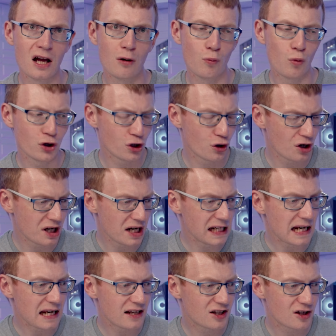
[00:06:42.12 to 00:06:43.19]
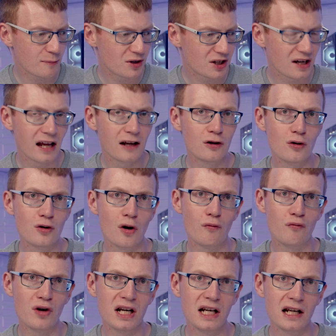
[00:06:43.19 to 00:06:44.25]
What you're going to need is some standard
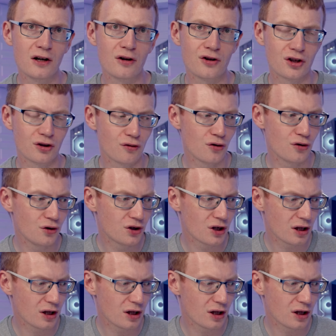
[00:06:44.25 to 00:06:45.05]
radiator screws,